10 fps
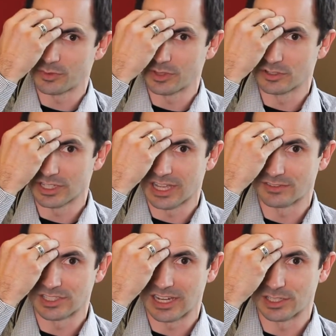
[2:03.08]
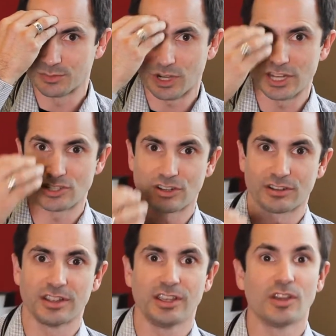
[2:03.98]
when there's a lot of sinus pressure
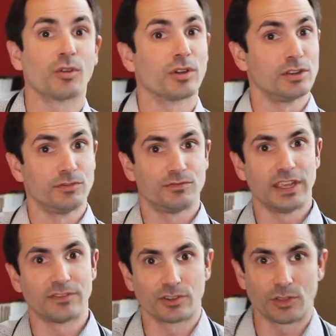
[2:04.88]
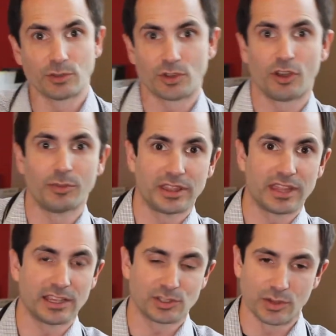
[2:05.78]
or a new fever, those would all be
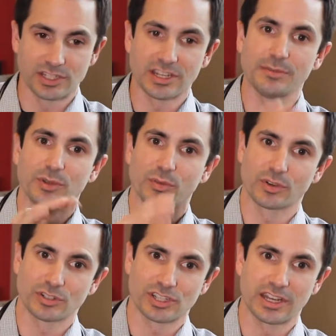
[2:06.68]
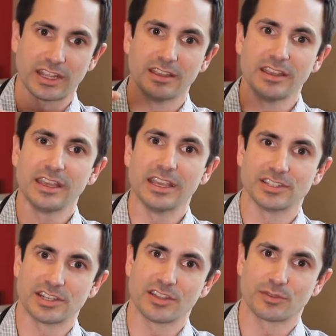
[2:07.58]
things. So a double worsening is
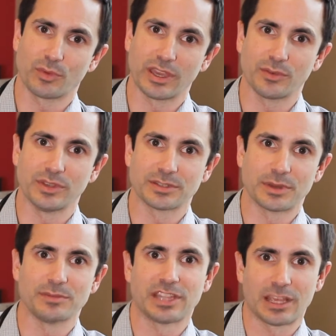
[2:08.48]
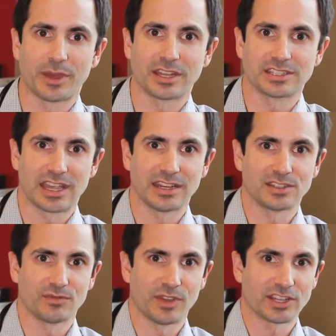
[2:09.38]
another way that we sometimes think about a sinus
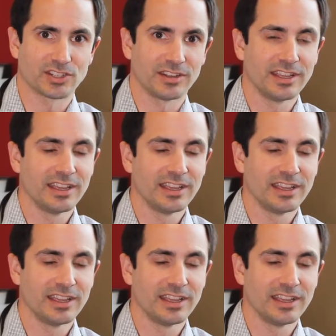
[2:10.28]
infection.